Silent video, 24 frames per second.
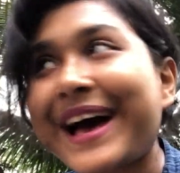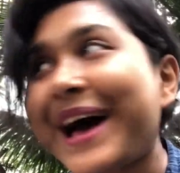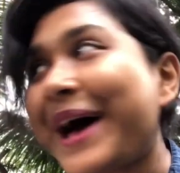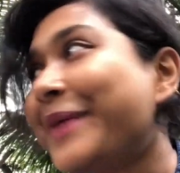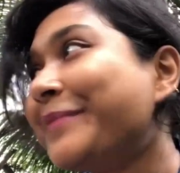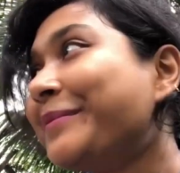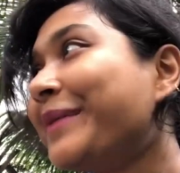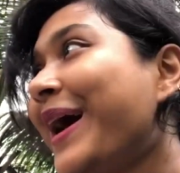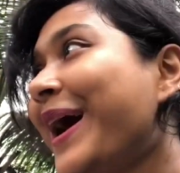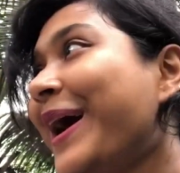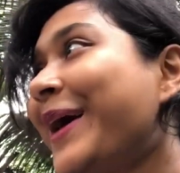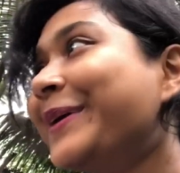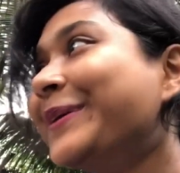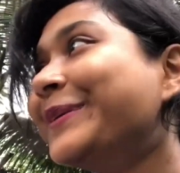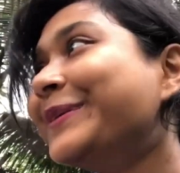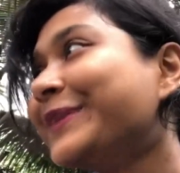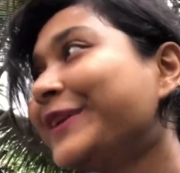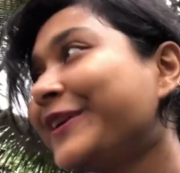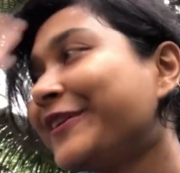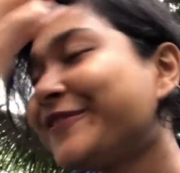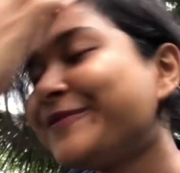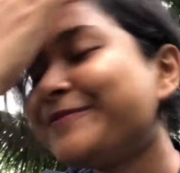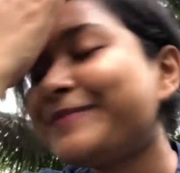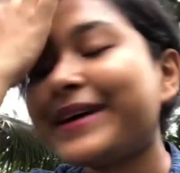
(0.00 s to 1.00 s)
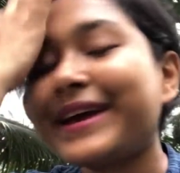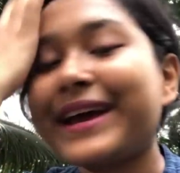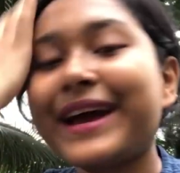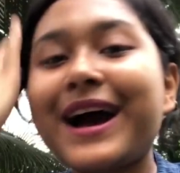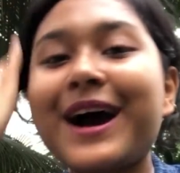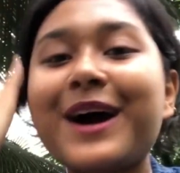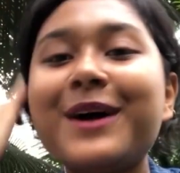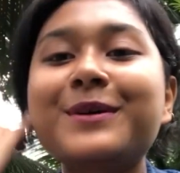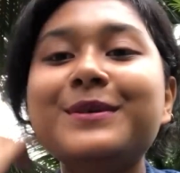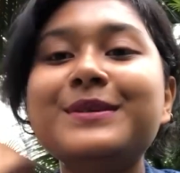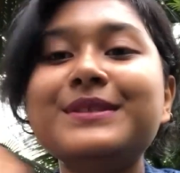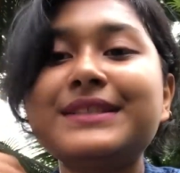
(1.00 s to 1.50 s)
I'm out of my
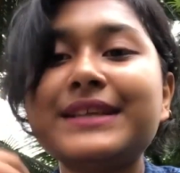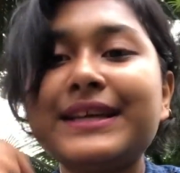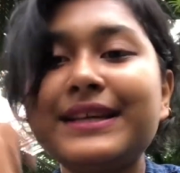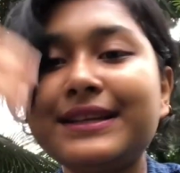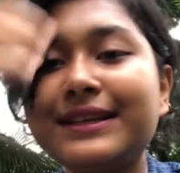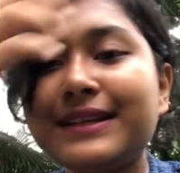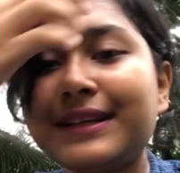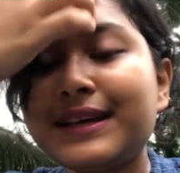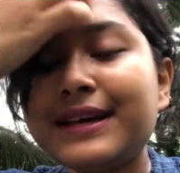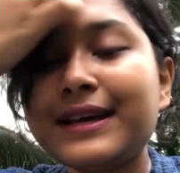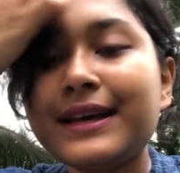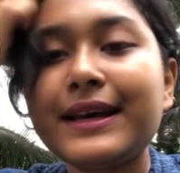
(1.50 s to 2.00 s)
house, and